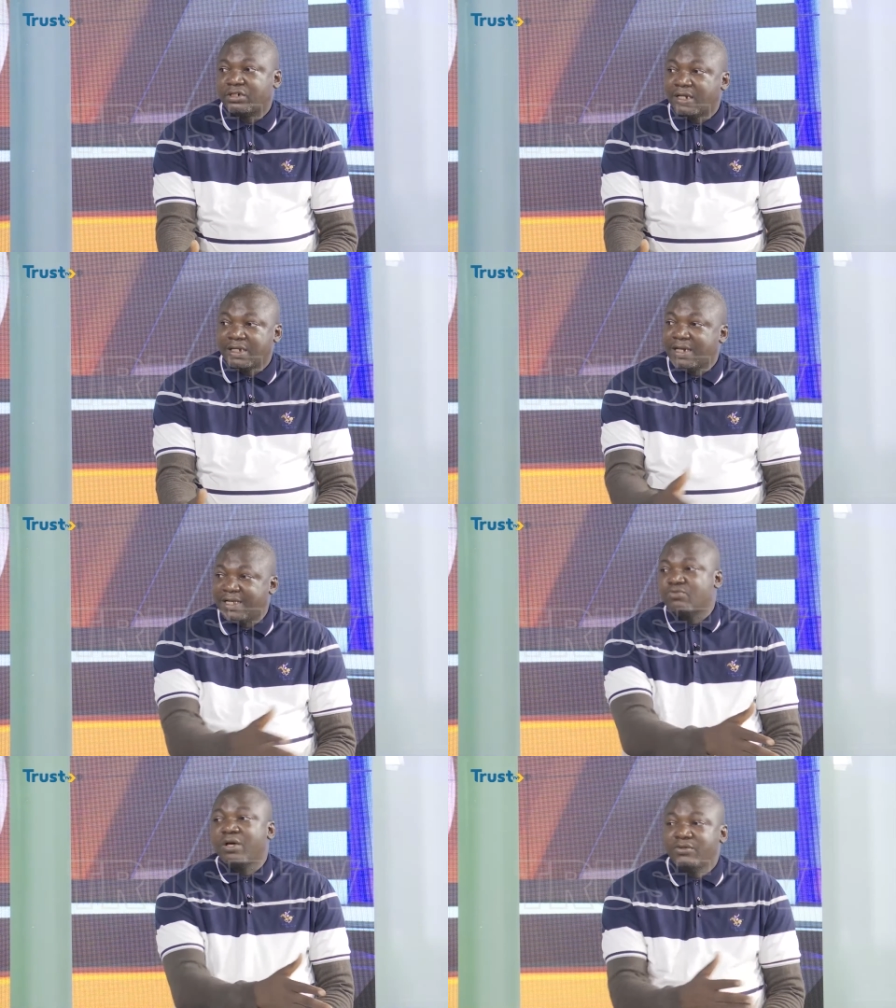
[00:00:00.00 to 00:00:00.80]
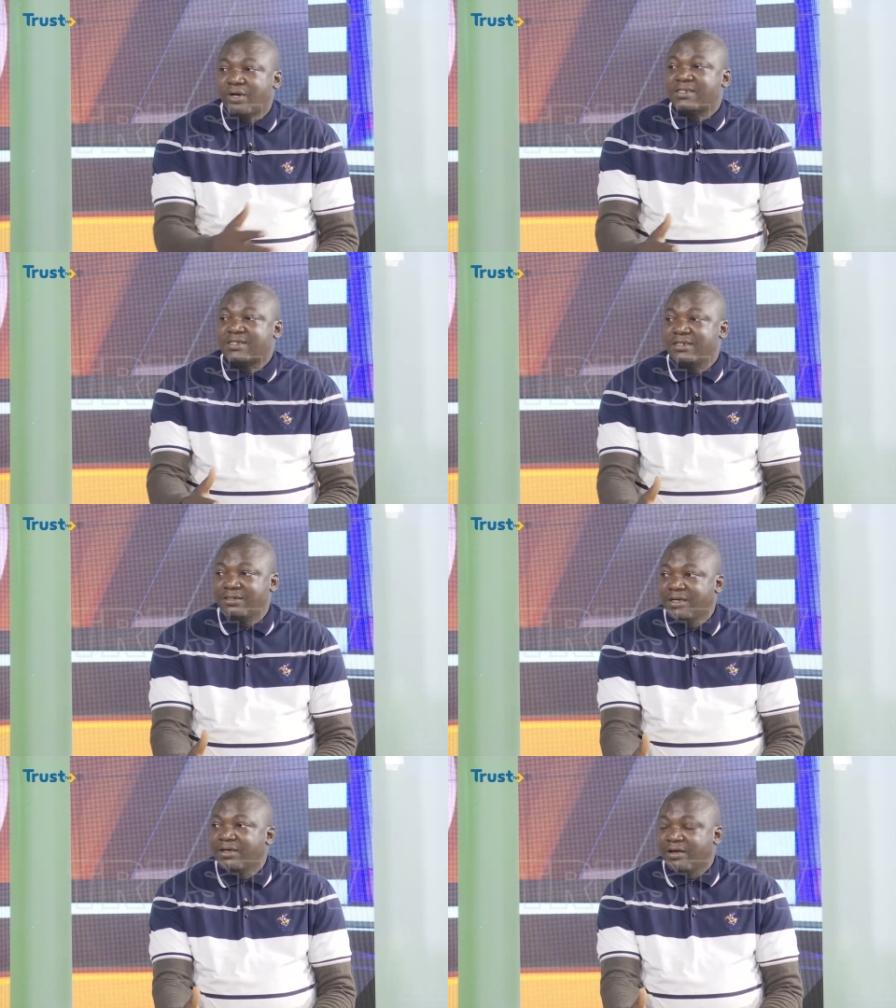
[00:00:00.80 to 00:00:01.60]
And then that's why you are
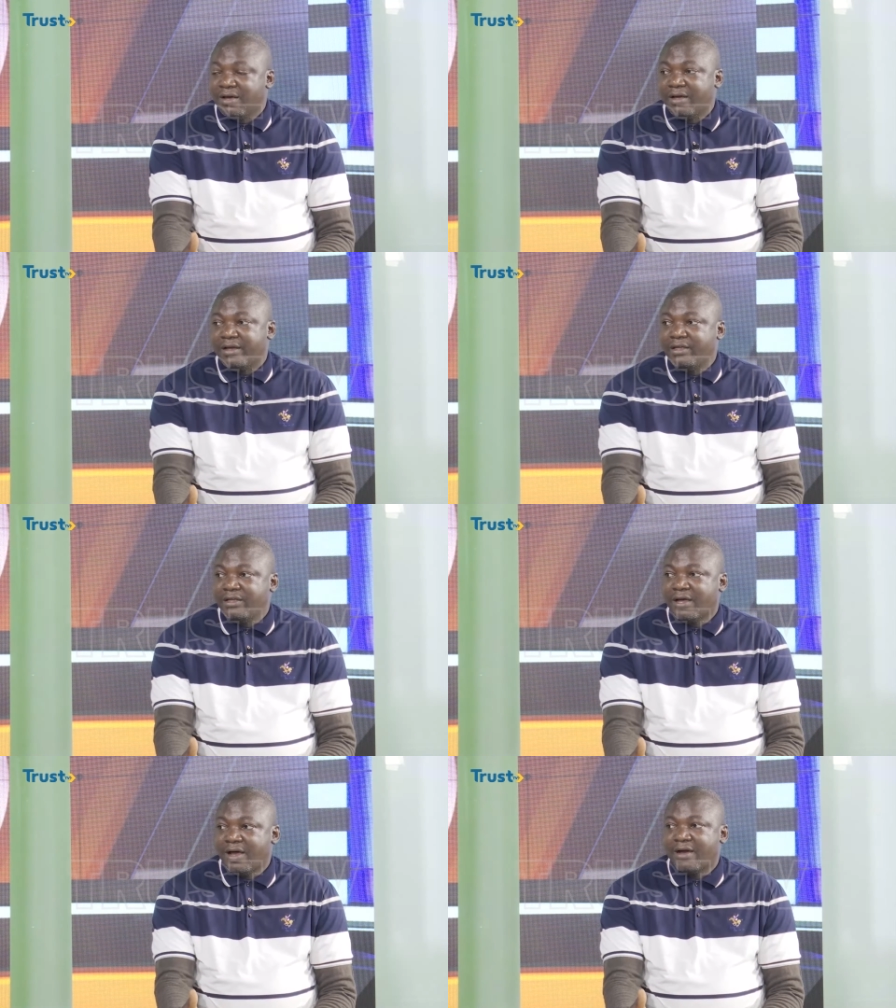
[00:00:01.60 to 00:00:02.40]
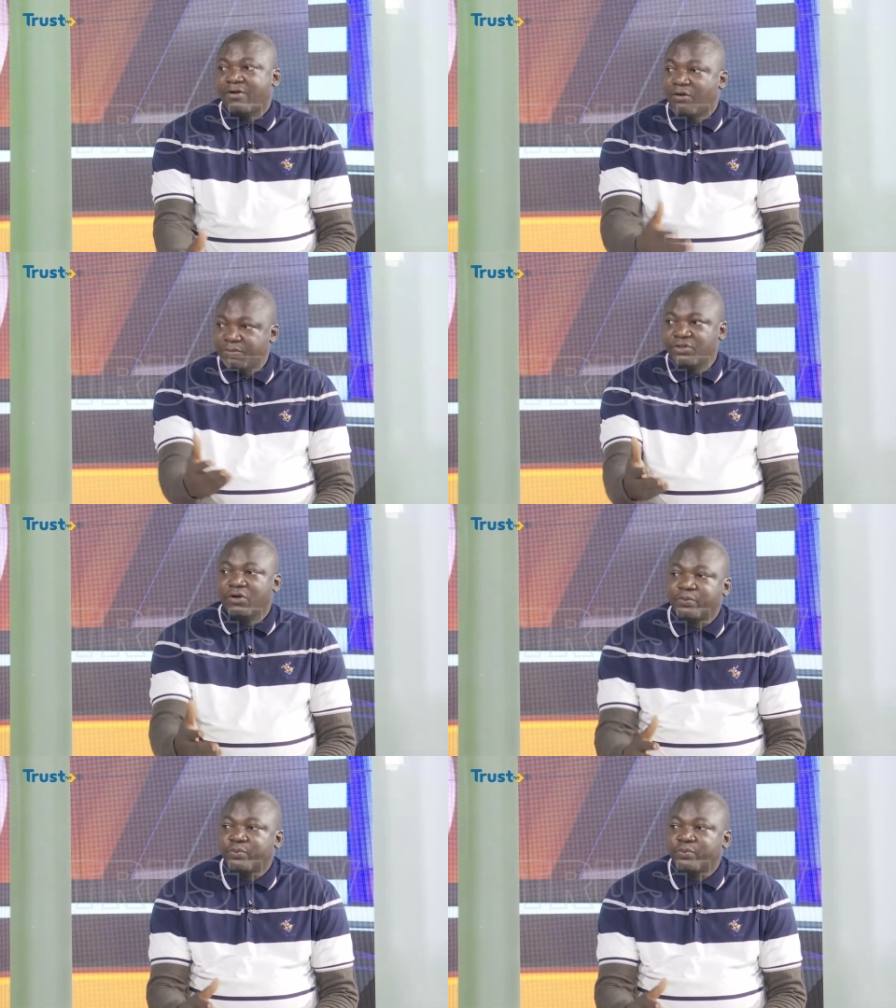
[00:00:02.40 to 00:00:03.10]
seeing her coming up